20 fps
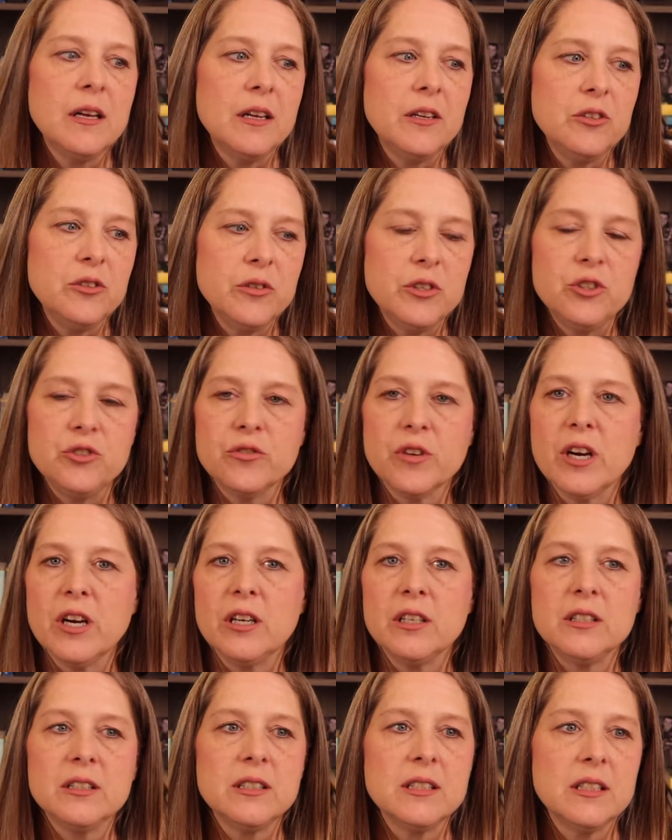doing
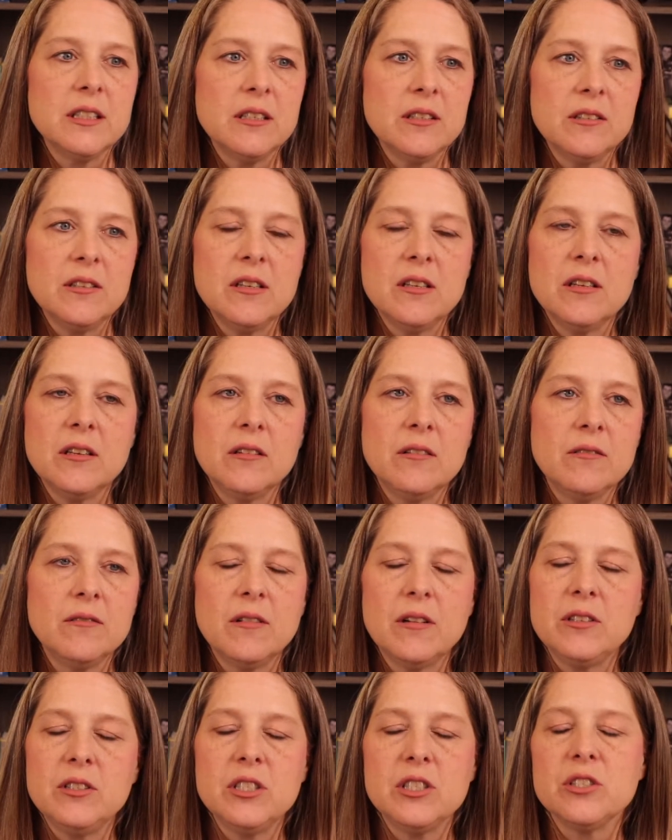drugs and
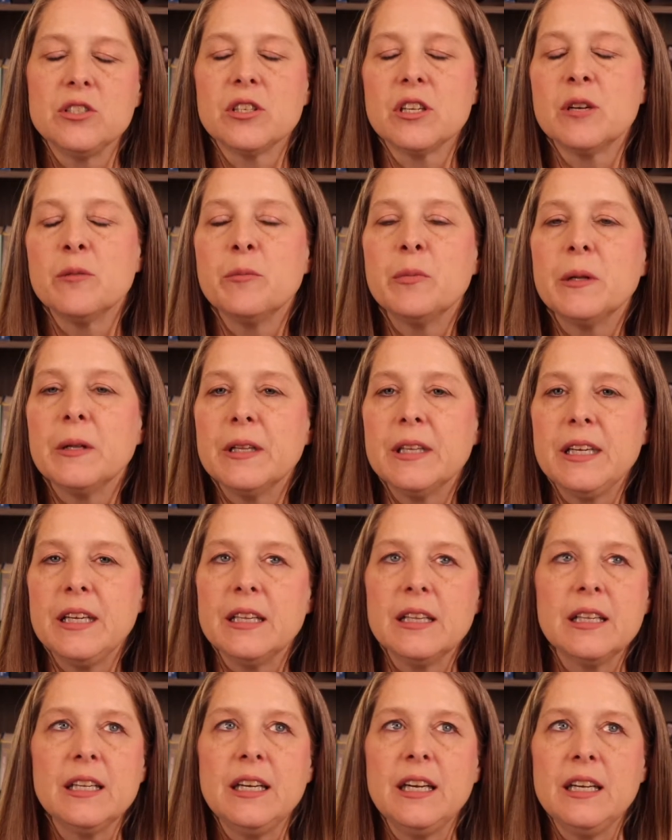just
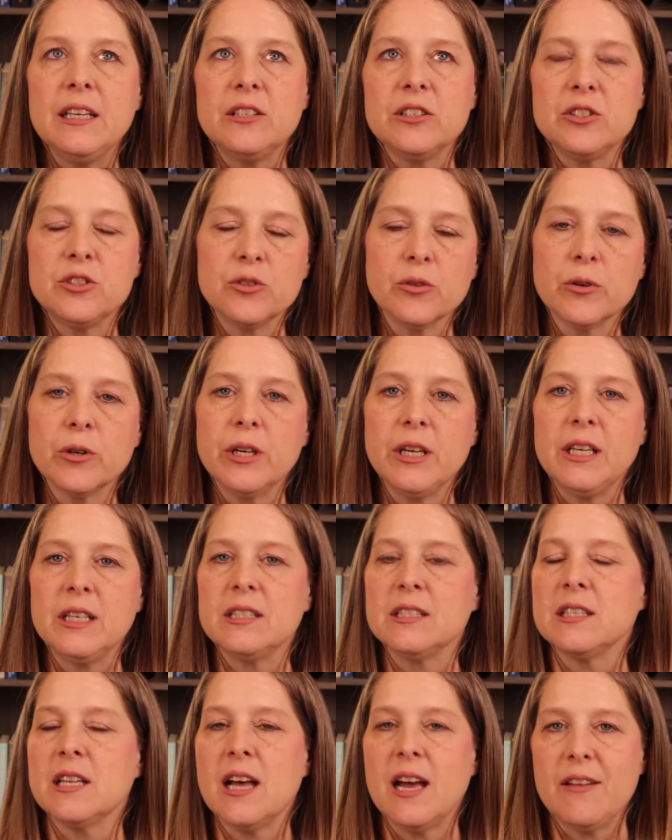completely destroying
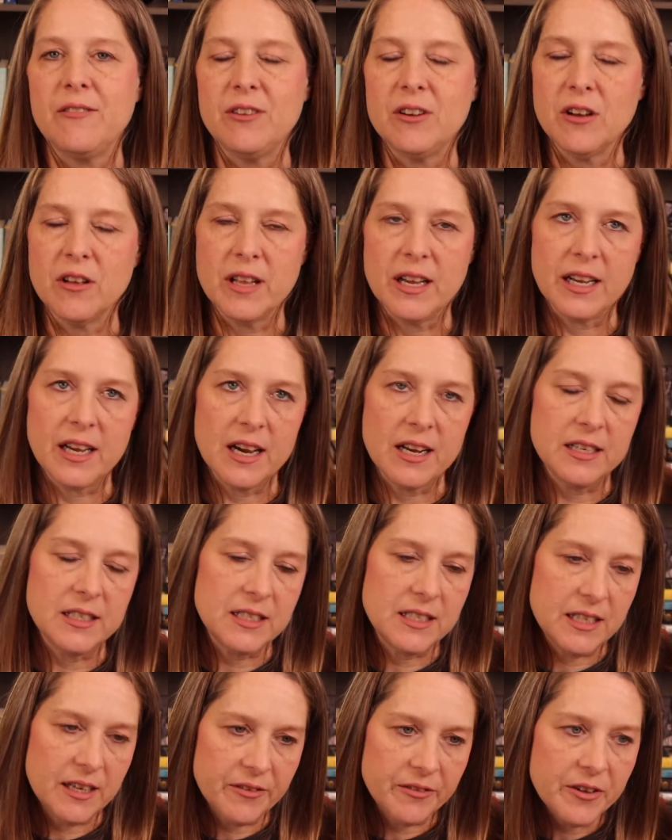his life and all that kind of
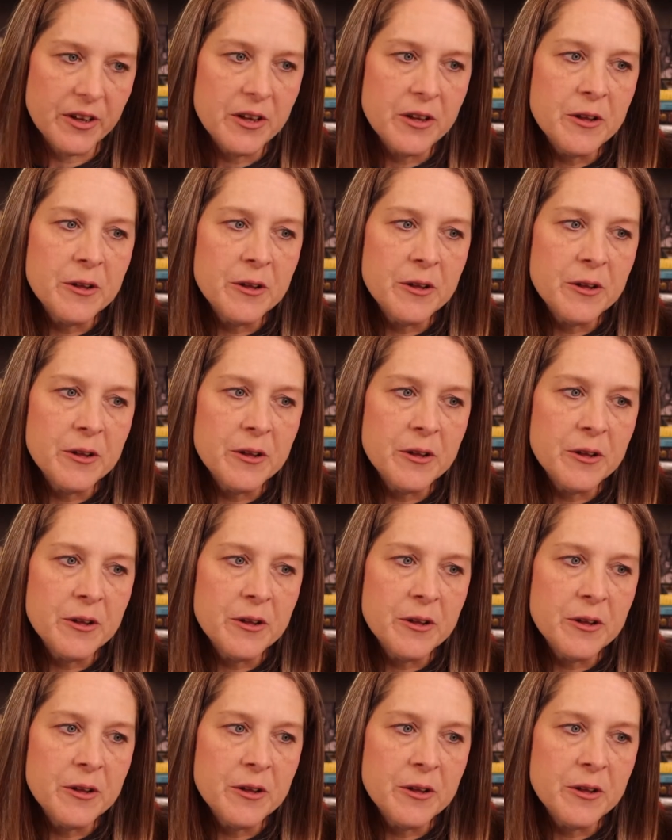stuff.